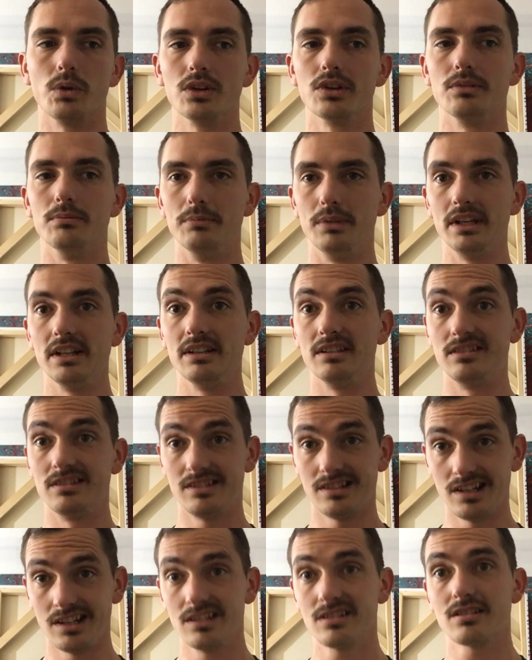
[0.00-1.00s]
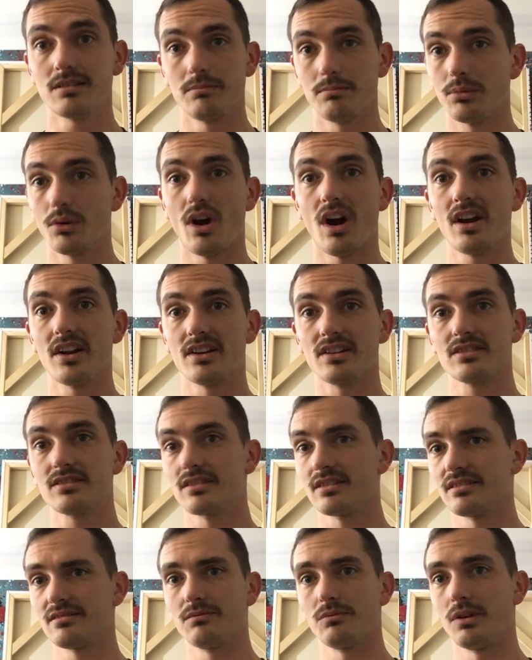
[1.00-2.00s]
really be decent products, uh,
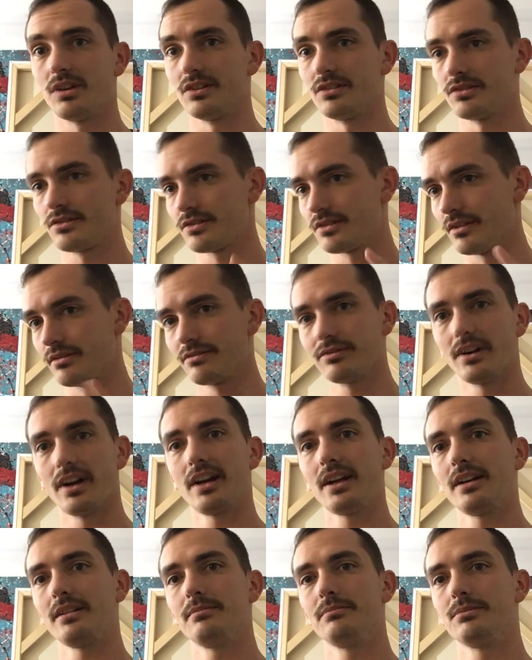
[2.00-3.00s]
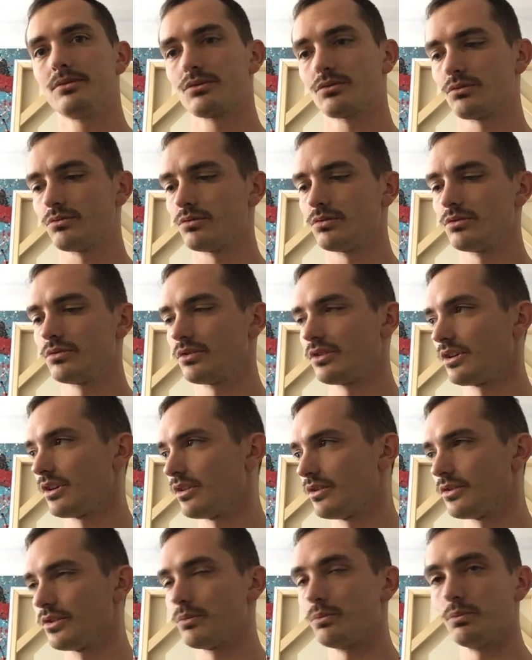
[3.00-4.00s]
whether it's their frames or you
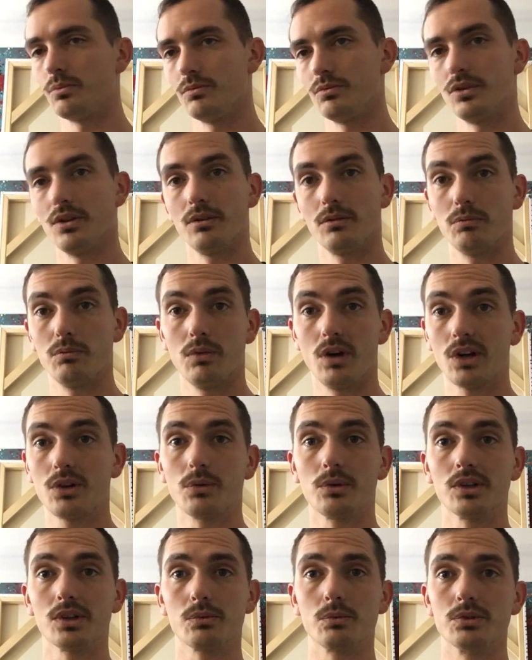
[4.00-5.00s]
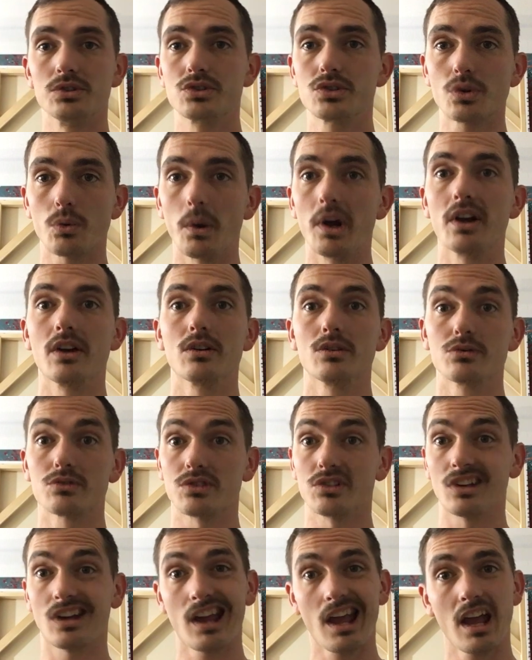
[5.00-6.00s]
know the the acrylic wood squares
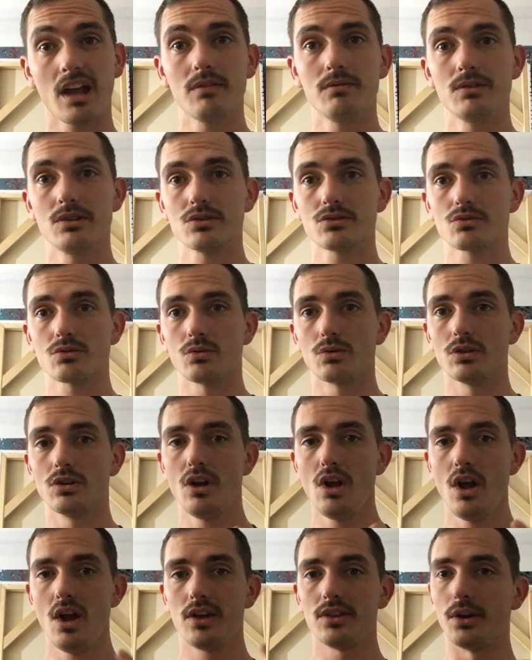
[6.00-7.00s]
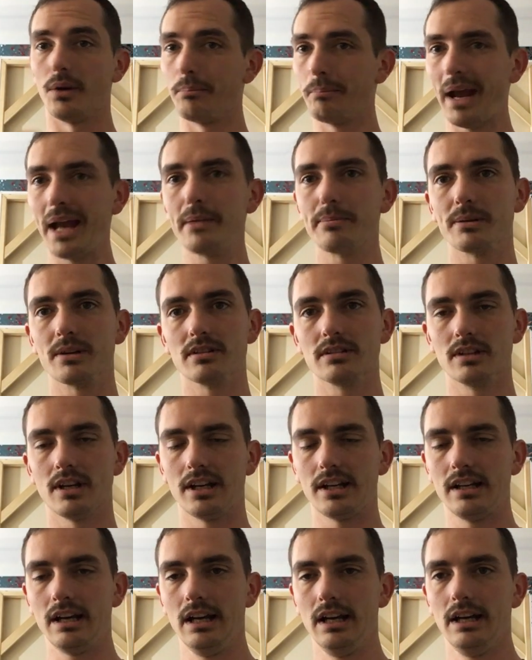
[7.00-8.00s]
or the canvas or their paper.
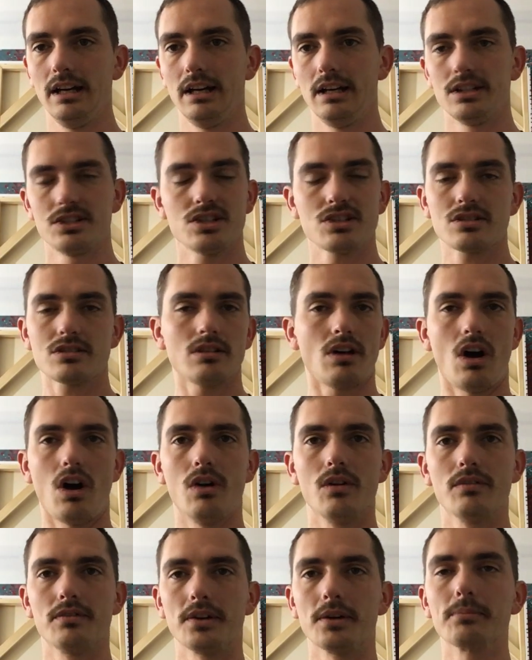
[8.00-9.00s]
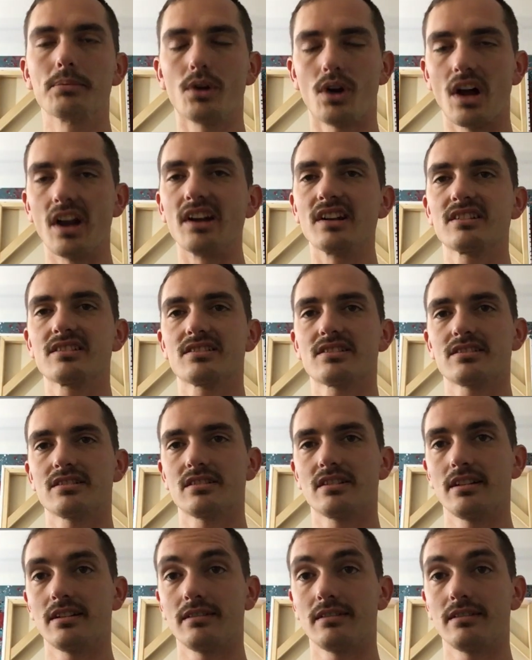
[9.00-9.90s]
Like just all of their products,